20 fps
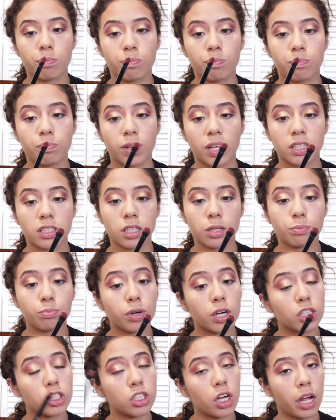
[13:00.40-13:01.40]
blending
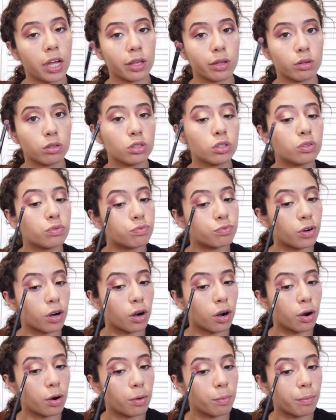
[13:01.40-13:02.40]
brush I use
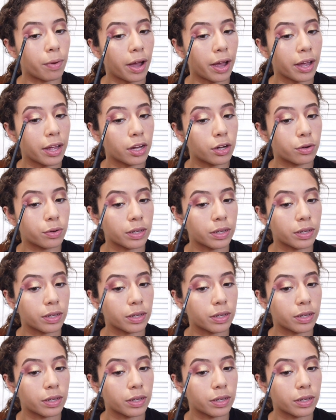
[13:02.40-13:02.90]
for my